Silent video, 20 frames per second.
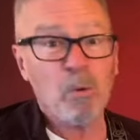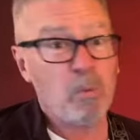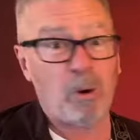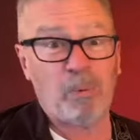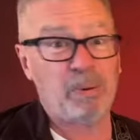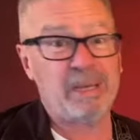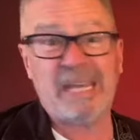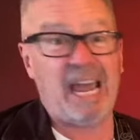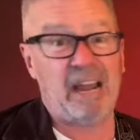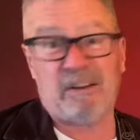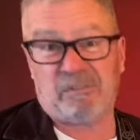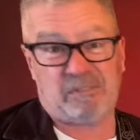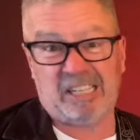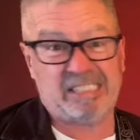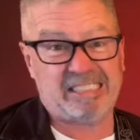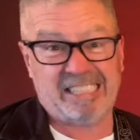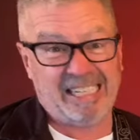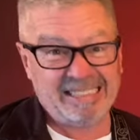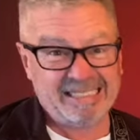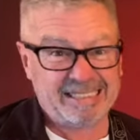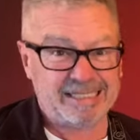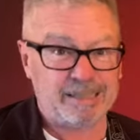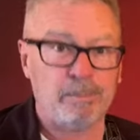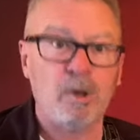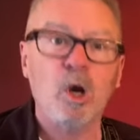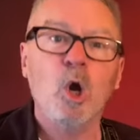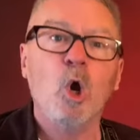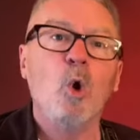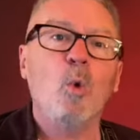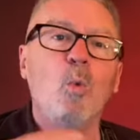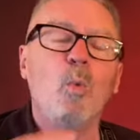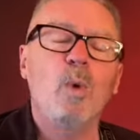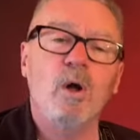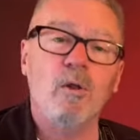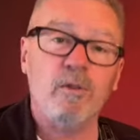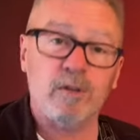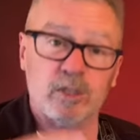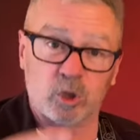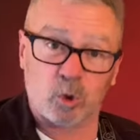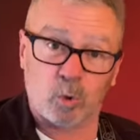Well, we have to test him. Will
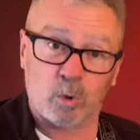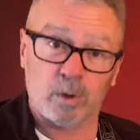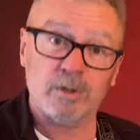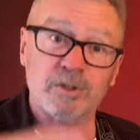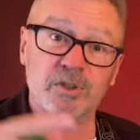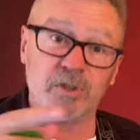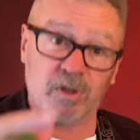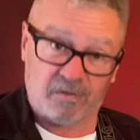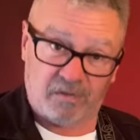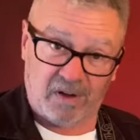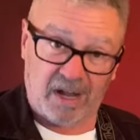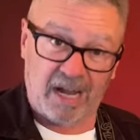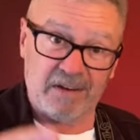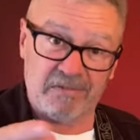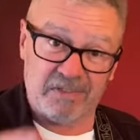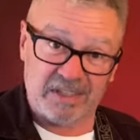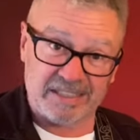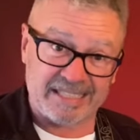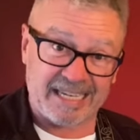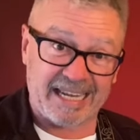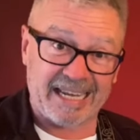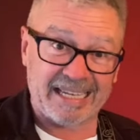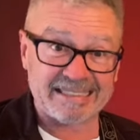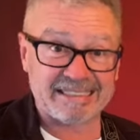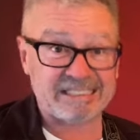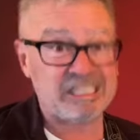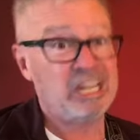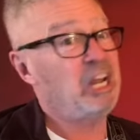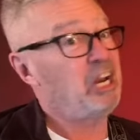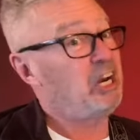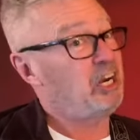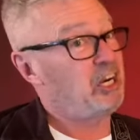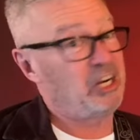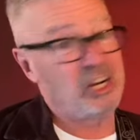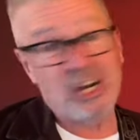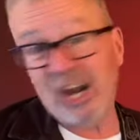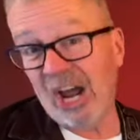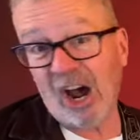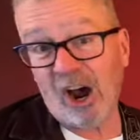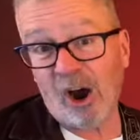the squirrel survive the test?
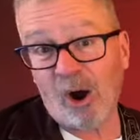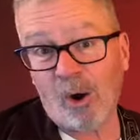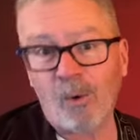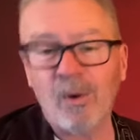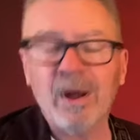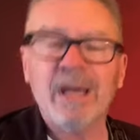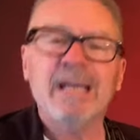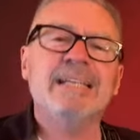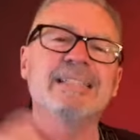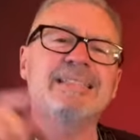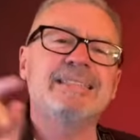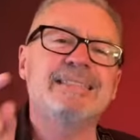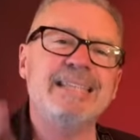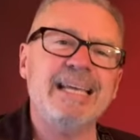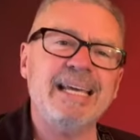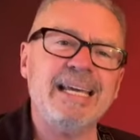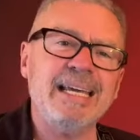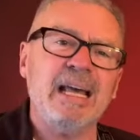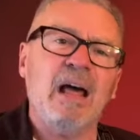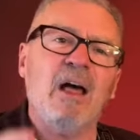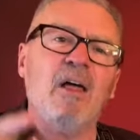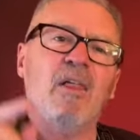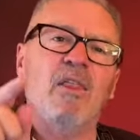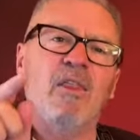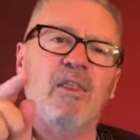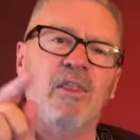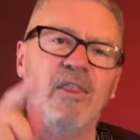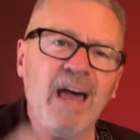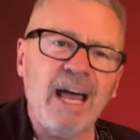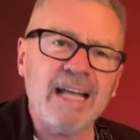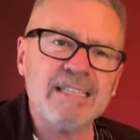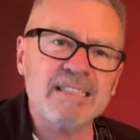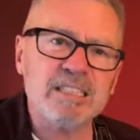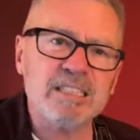No. See, that's